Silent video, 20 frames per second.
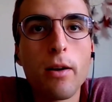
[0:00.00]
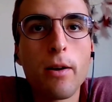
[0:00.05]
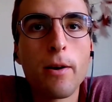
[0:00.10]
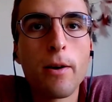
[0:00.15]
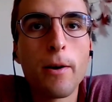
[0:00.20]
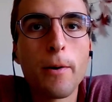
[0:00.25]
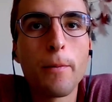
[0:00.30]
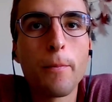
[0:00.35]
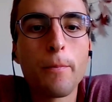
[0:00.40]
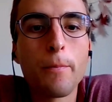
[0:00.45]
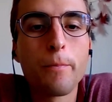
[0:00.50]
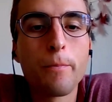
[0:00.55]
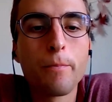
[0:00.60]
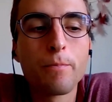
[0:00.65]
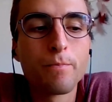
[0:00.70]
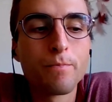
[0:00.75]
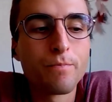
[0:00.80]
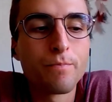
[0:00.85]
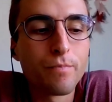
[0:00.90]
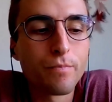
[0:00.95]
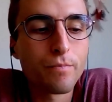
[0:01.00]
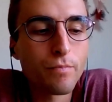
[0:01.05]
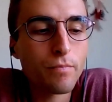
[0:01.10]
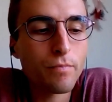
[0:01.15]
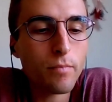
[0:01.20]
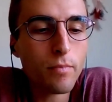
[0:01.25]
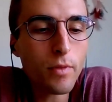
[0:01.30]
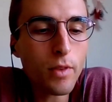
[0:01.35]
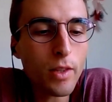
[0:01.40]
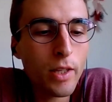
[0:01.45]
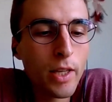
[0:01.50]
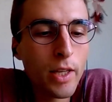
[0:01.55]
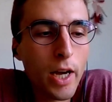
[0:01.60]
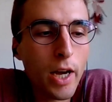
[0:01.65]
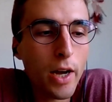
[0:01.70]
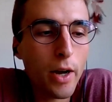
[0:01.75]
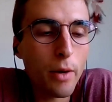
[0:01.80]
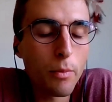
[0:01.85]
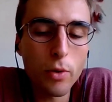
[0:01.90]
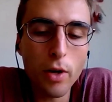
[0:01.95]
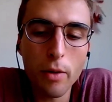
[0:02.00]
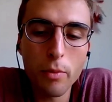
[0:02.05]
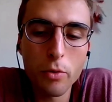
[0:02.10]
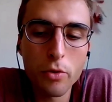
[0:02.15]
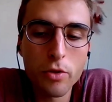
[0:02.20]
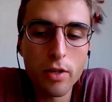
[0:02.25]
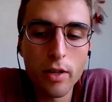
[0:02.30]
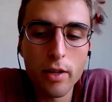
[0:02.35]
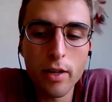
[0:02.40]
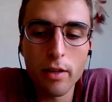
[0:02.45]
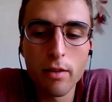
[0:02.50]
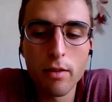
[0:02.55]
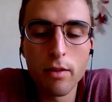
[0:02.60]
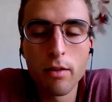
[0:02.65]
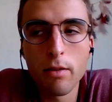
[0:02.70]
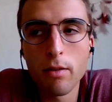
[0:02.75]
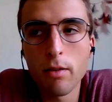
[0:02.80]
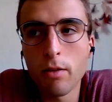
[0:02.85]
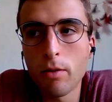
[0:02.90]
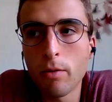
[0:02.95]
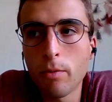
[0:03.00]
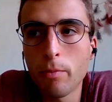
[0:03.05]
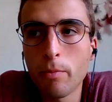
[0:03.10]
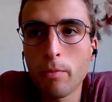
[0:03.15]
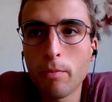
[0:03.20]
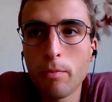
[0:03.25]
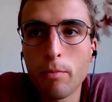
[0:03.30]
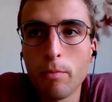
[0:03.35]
I would say that the